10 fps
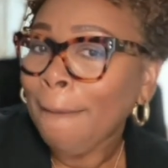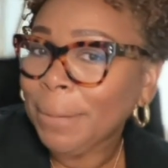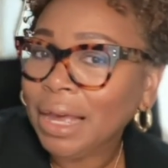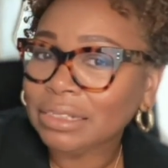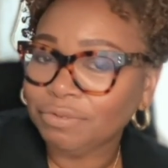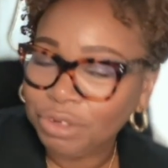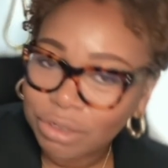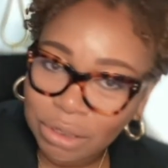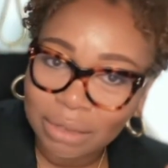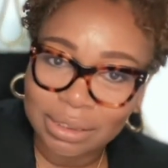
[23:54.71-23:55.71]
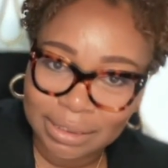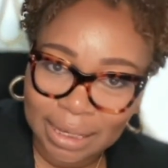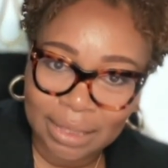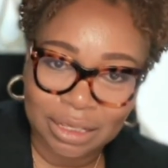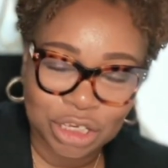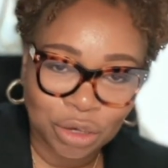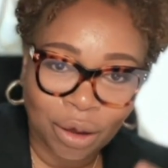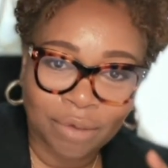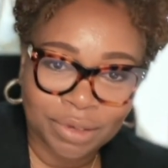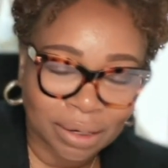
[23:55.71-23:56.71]
because if you start to see that
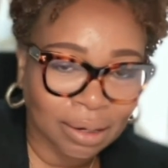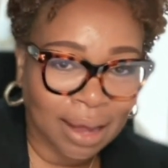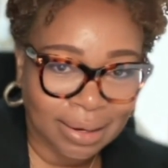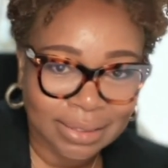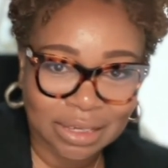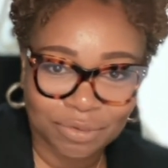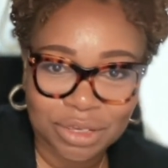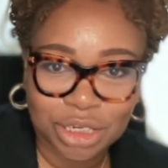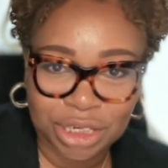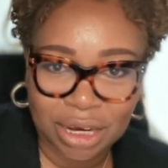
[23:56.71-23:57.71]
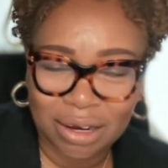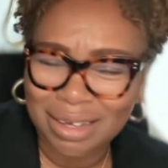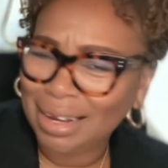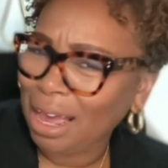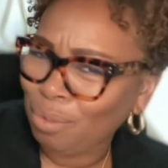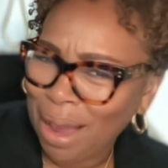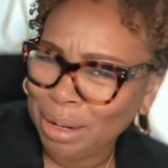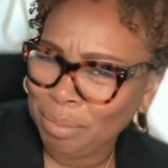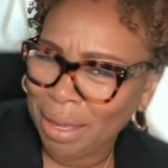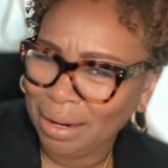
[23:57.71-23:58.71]
you have done a lot of stuff this year, you're like,
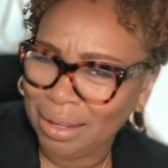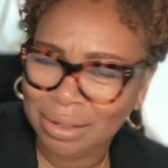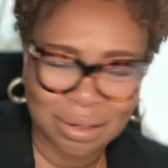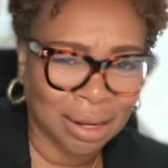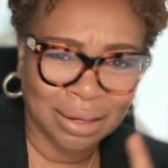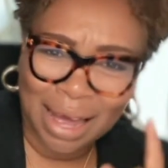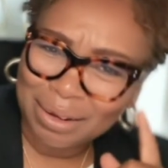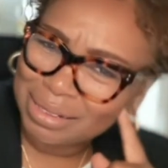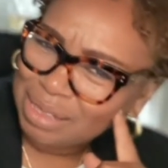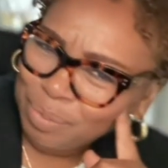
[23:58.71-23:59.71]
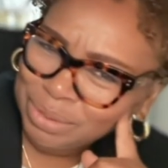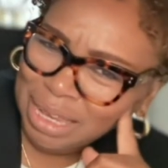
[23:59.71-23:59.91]
wait a minute, a lot of stuff is